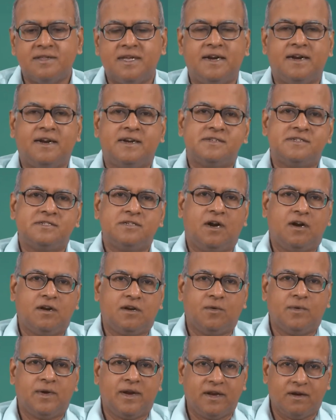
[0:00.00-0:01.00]
then it is
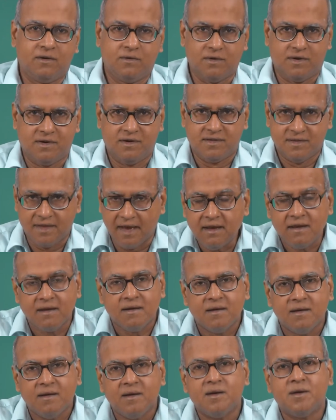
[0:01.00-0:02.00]
not a very good thing,
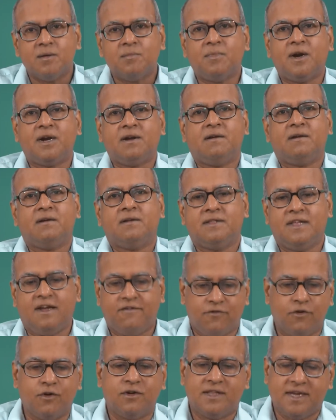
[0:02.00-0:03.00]
but
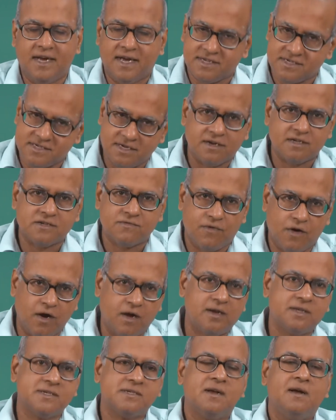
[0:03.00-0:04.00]
therefore, the answer is
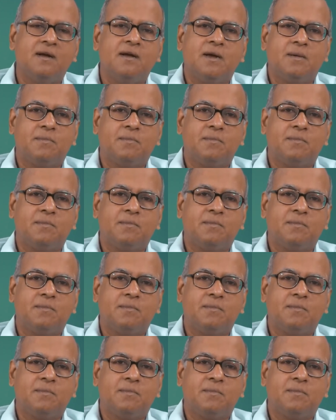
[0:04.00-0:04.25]
false.